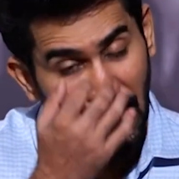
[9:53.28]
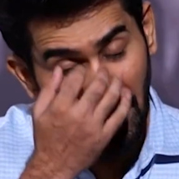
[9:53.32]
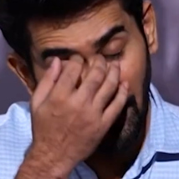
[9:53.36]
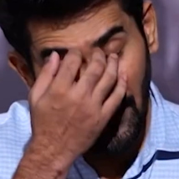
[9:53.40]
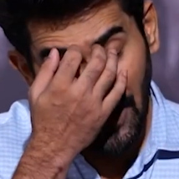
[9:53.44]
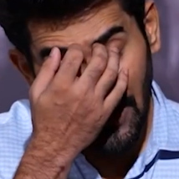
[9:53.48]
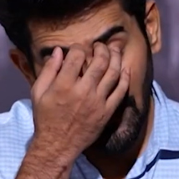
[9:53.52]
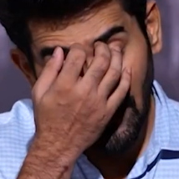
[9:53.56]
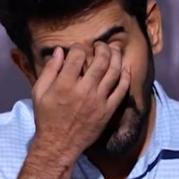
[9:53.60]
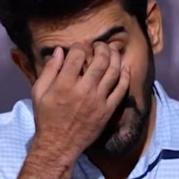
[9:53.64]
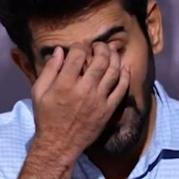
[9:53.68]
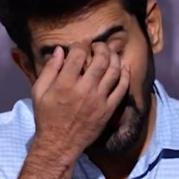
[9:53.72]

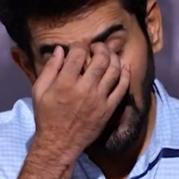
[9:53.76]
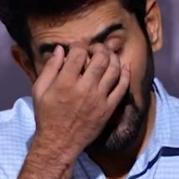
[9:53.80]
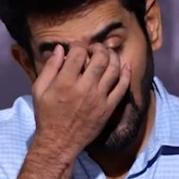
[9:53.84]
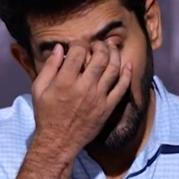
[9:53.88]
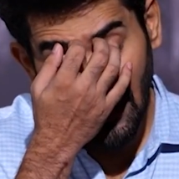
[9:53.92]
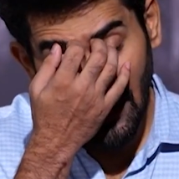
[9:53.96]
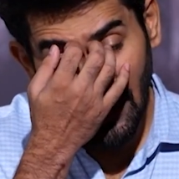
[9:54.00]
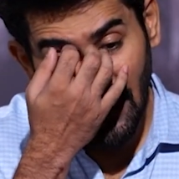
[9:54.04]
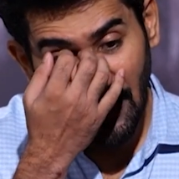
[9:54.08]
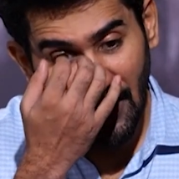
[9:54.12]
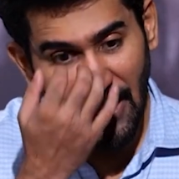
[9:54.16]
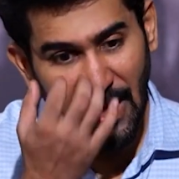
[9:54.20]
actually
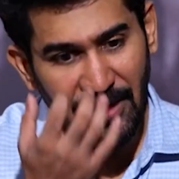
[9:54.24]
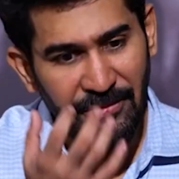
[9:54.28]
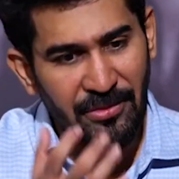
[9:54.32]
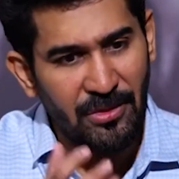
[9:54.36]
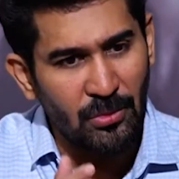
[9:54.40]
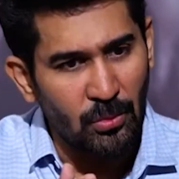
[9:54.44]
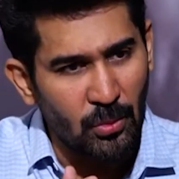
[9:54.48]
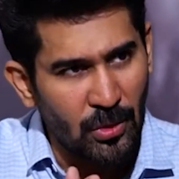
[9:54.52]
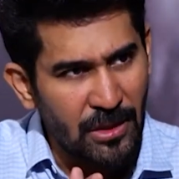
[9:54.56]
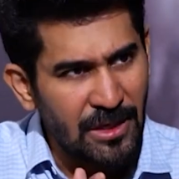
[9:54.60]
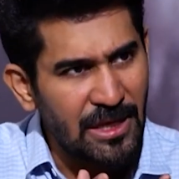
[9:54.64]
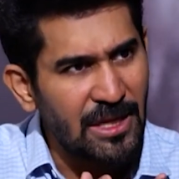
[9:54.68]

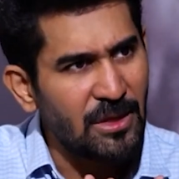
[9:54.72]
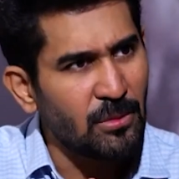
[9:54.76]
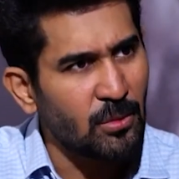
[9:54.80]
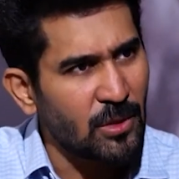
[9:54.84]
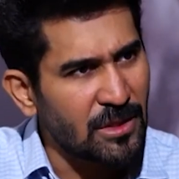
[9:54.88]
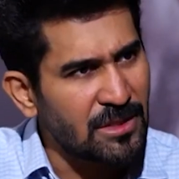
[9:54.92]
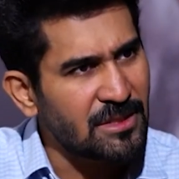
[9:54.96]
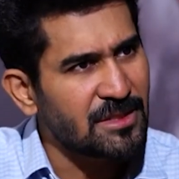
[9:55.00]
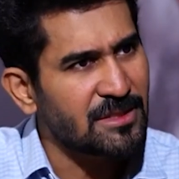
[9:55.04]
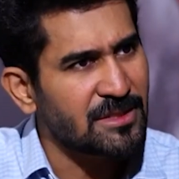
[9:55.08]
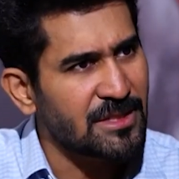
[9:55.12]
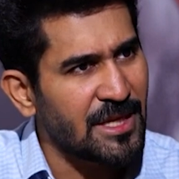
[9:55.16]
having only
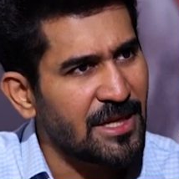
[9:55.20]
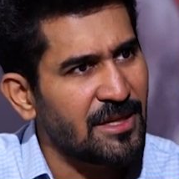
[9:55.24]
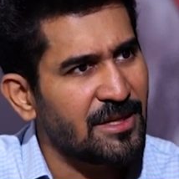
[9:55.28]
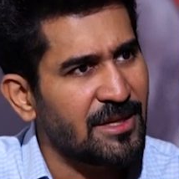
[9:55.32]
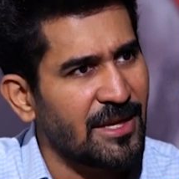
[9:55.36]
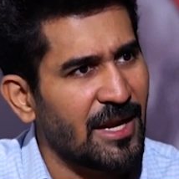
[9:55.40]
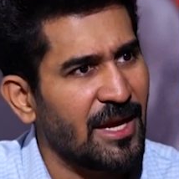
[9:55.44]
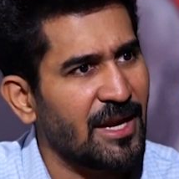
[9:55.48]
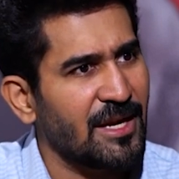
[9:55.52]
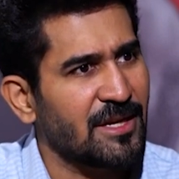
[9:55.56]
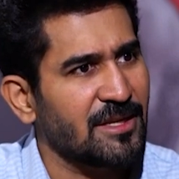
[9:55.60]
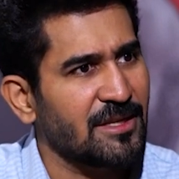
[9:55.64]
one straight
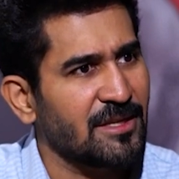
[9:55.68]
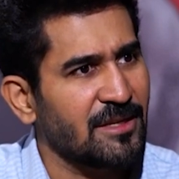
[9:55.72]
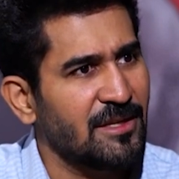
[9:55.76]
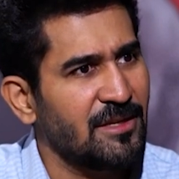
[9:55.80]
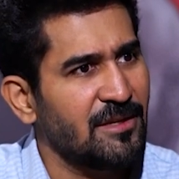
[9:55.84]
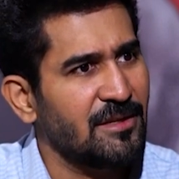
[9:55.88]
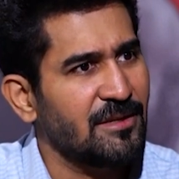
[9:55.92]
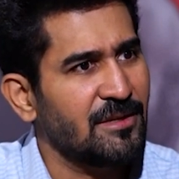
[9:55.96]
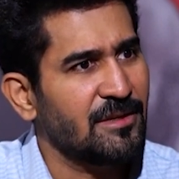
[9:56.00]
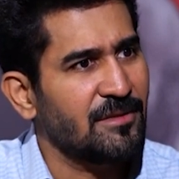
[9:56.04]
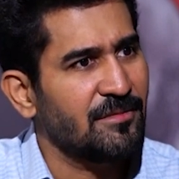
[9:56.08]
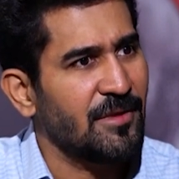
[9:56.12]

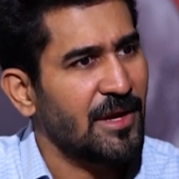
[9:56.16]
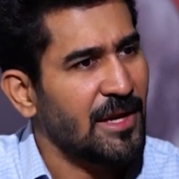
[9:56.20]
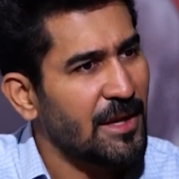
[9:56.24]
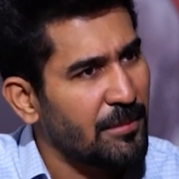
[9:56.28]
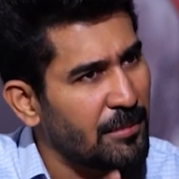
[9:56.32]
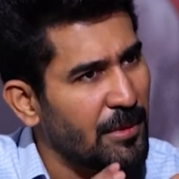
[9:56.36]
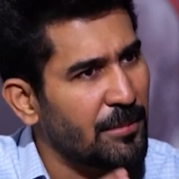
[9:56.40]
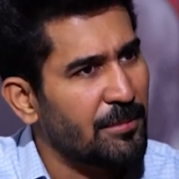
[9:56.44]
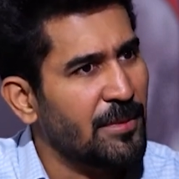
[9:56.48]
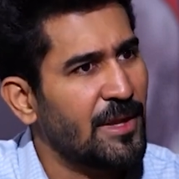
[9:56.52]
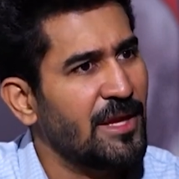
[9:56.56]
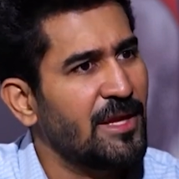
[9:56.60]
character where
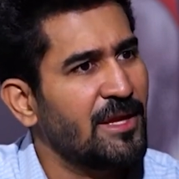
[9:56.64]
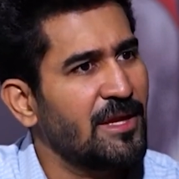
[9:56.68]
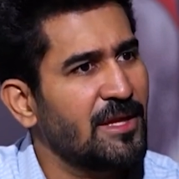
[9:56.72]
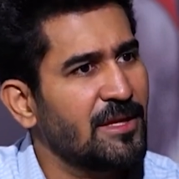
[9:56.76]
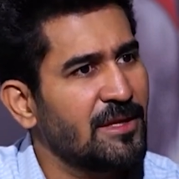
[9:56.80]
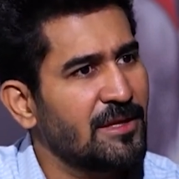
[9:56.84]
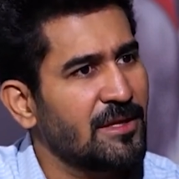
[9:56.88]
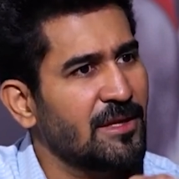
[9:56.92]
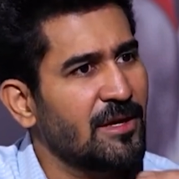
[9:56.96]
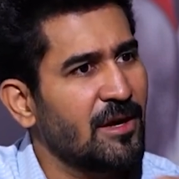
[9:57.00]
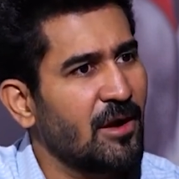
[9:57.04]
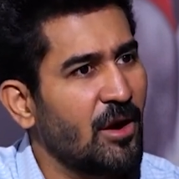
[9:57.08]
I'm applying
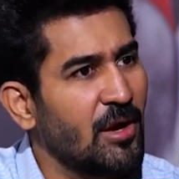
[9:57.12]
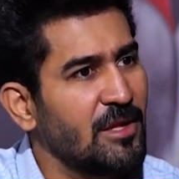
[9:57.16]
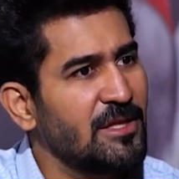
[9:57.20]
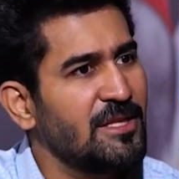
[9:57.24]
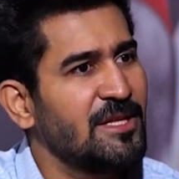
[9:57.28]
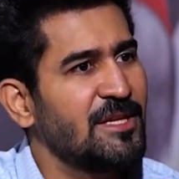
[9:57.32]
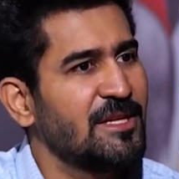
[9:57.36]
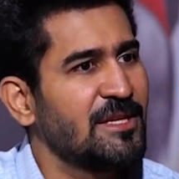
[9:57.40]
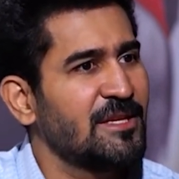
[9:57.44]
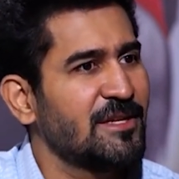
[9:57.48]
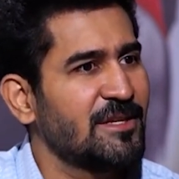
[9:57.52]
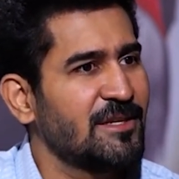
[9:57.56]
in all
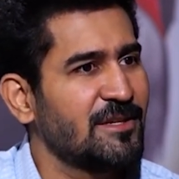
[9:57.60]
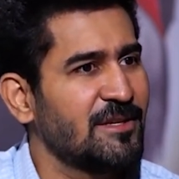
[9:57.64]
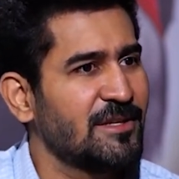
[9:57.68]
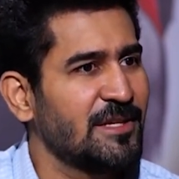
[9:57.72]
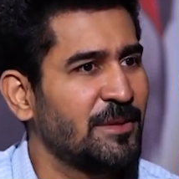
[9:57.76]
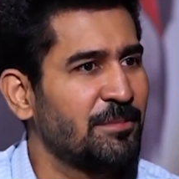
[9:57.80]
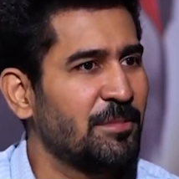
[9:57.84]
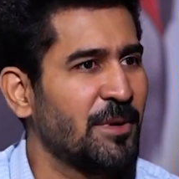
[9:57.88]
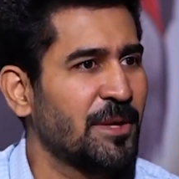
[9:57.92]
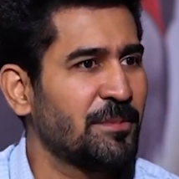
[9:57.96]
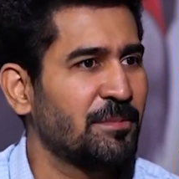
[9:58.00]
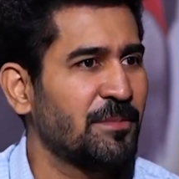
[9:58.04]
the
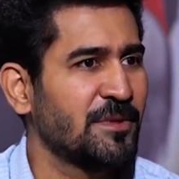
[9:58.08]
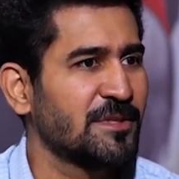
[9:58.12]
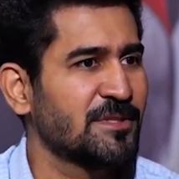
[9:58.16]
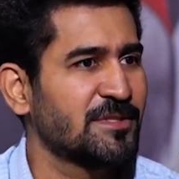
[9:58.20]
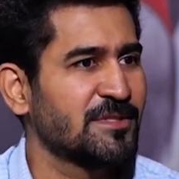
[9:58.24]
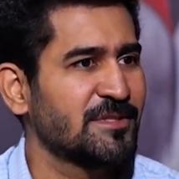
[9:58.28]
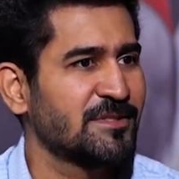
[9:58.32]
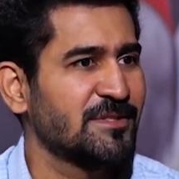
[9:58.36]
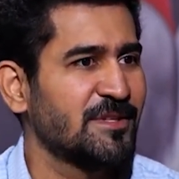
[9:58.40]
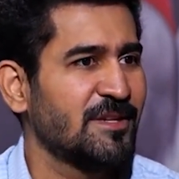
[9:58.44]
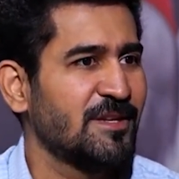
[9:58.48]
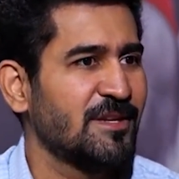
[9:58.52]

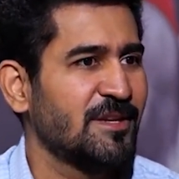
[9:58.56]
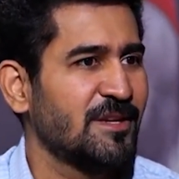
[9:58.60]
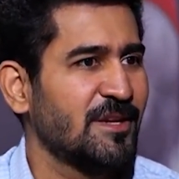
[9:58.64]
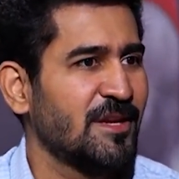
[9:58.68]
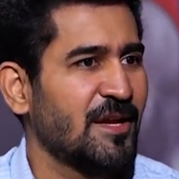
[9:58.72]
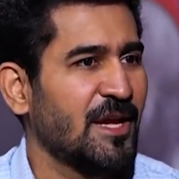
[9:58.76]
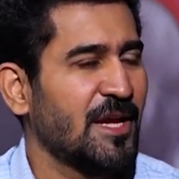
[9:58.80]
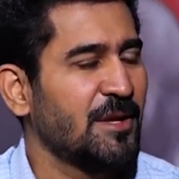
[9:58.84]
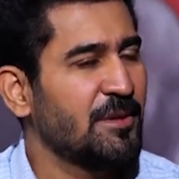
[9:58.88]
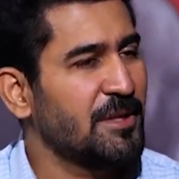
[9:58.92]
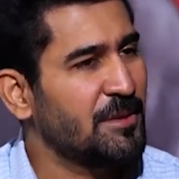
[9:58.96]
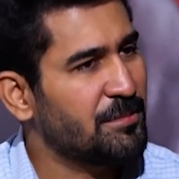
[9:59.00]
departments.
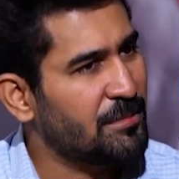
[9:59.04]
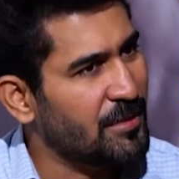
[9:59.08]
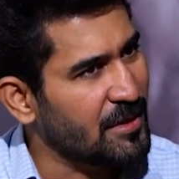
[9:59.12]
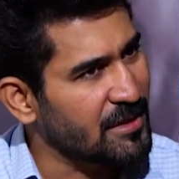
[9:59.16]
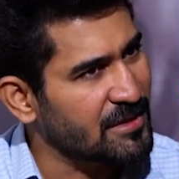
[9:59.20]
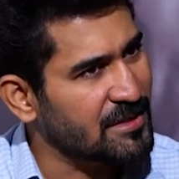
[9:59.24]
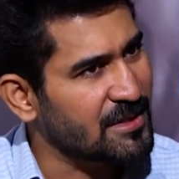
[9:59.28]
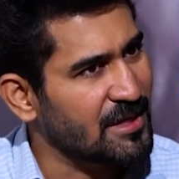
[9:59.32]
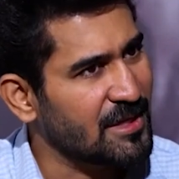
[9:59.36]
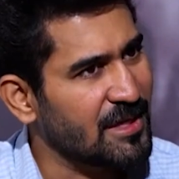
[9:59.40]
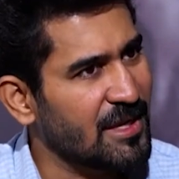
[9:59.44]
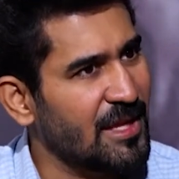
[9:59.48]
Wow. In
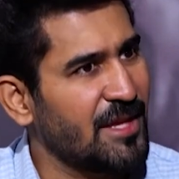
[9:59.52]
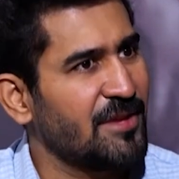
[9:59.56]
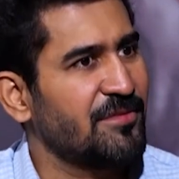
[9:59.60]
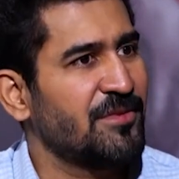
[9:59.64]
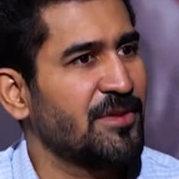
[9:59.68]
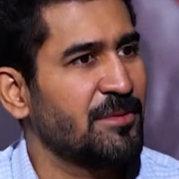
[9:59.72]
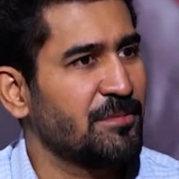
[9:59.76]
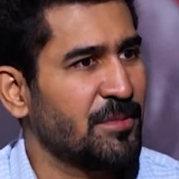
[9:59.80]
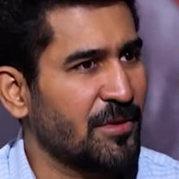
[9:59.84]
personal life, in